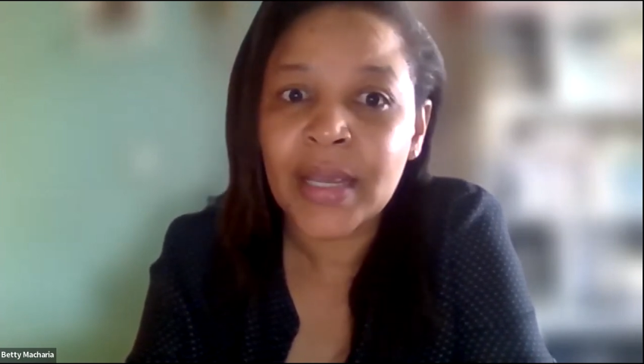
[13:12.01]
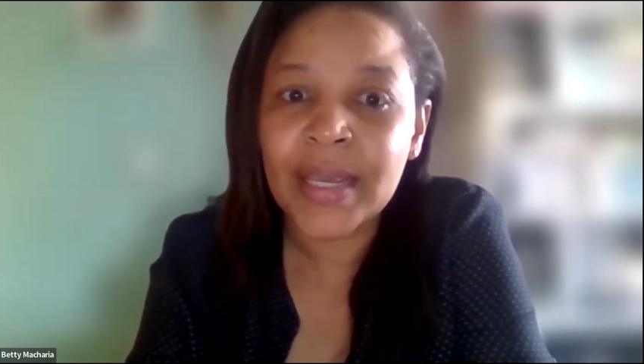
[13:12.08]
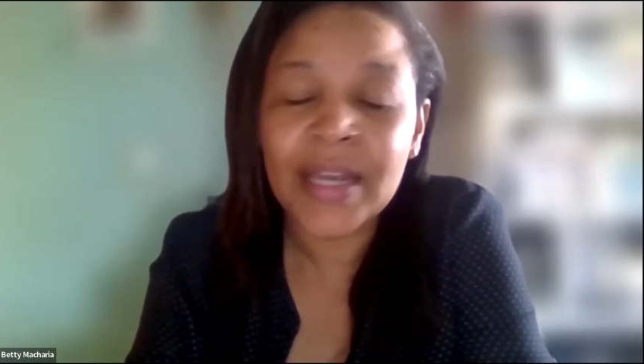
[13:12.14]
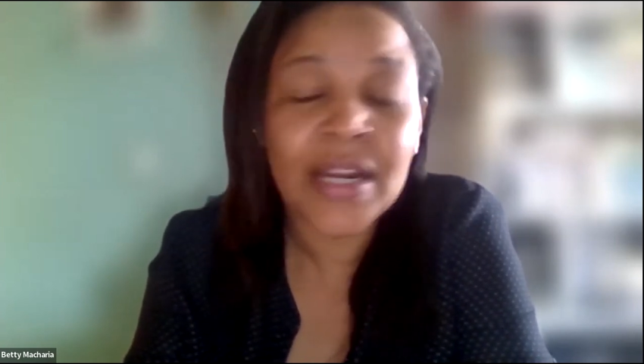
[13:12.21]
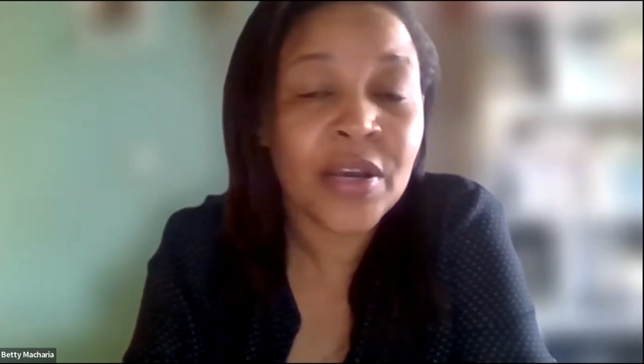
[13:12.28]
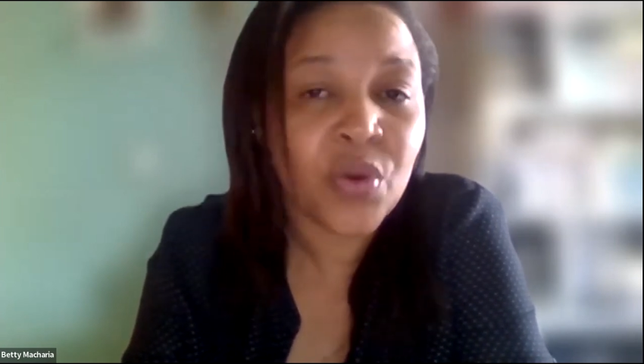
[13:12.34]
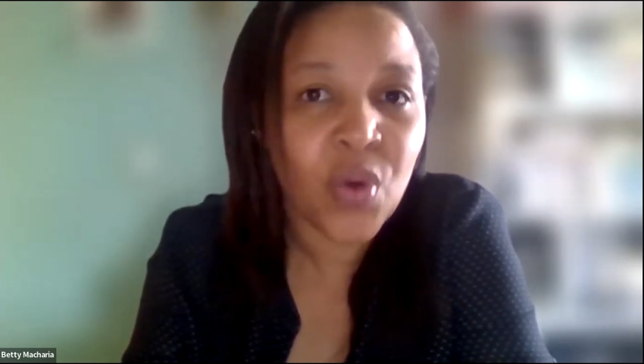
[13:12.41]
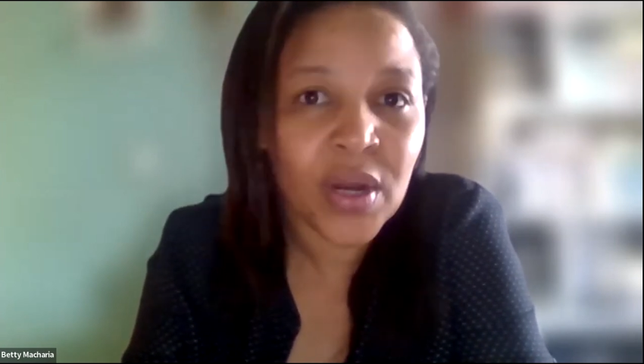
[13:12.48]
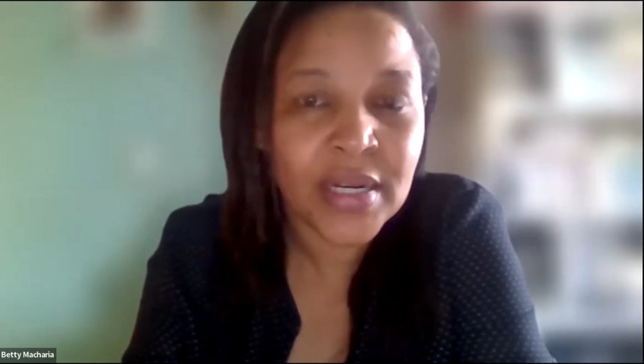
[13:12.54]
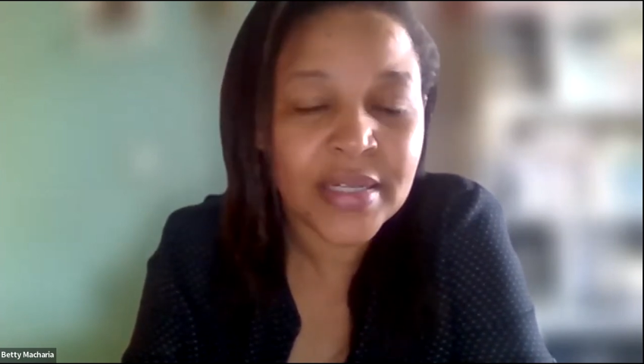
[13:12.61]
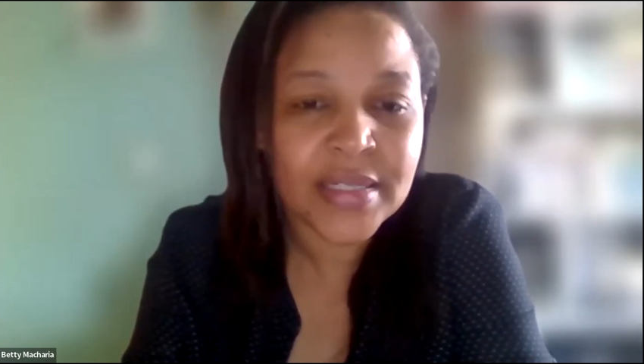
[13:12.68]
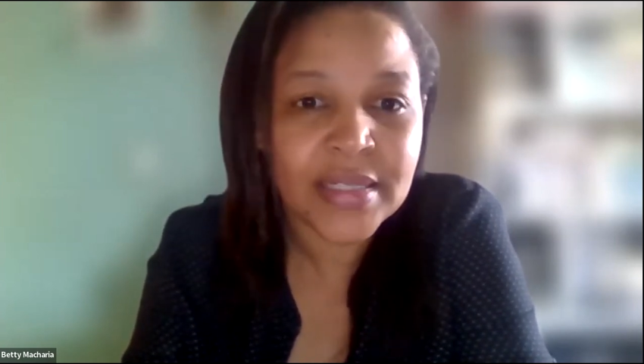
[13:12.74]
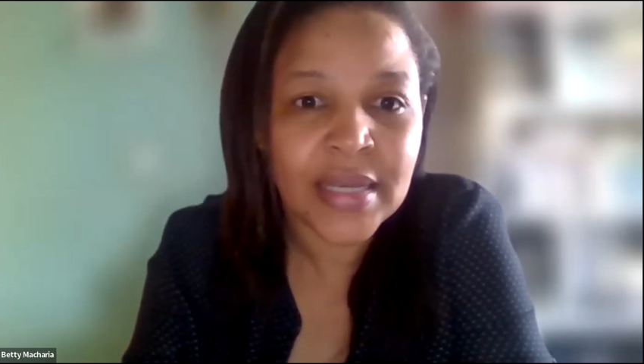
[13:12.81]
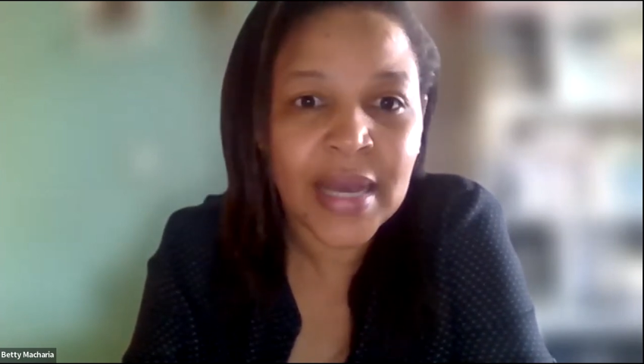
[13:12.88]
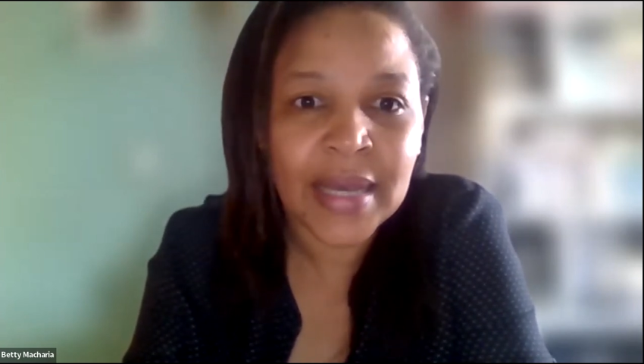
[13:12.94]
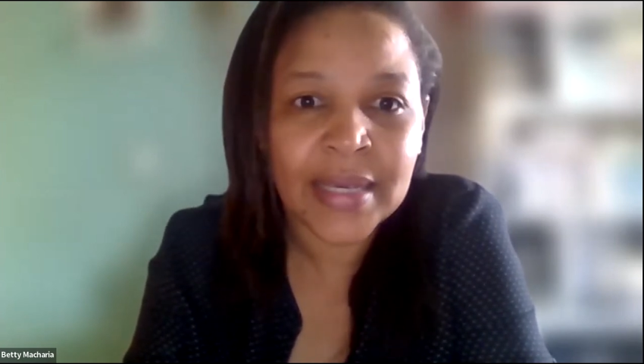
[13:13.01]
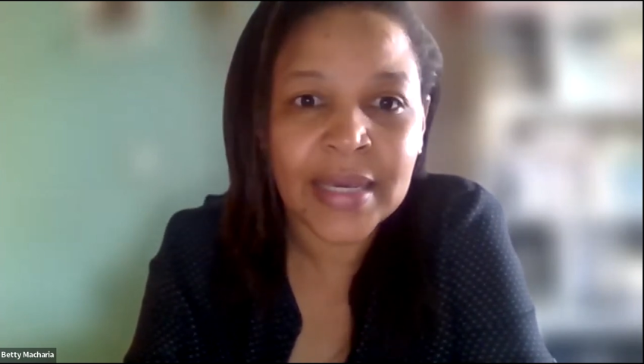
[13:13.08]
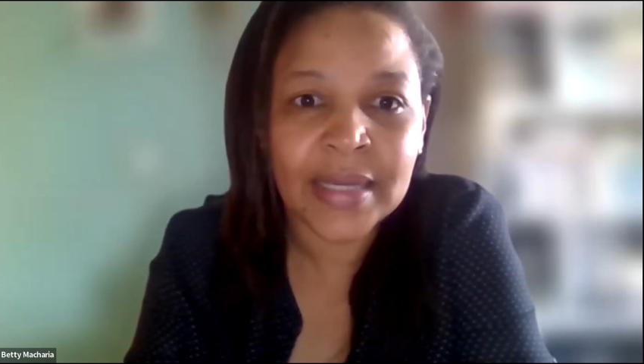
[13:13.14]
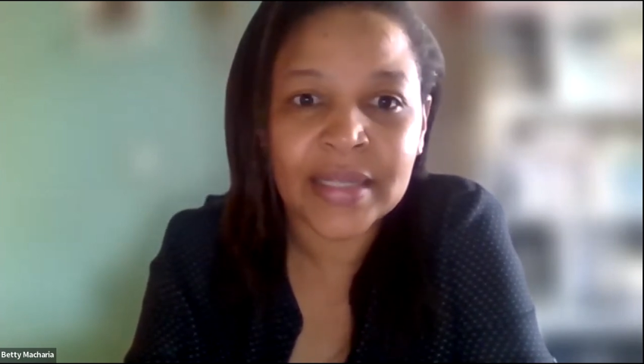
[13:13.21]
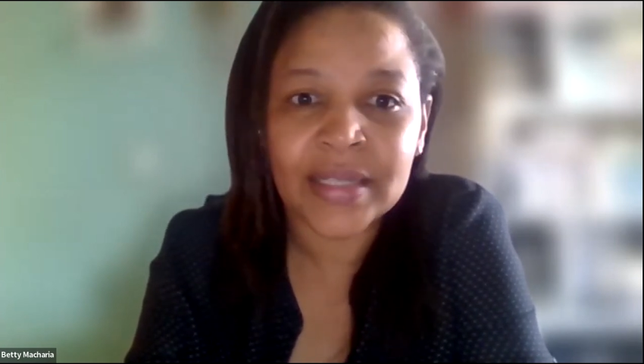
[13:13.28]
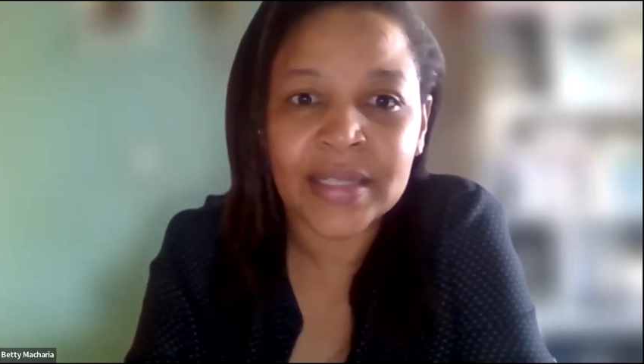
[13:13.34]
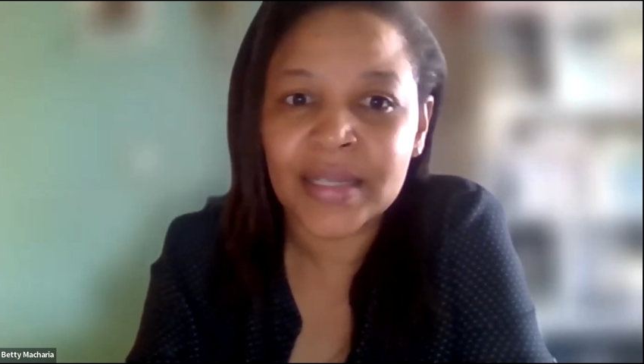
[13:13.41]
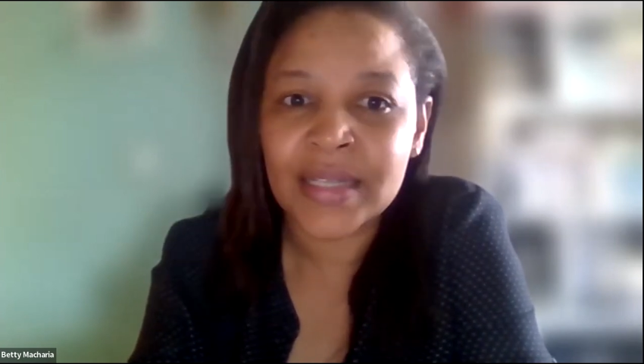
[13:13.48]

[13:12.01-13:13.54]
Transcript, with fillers: inequality again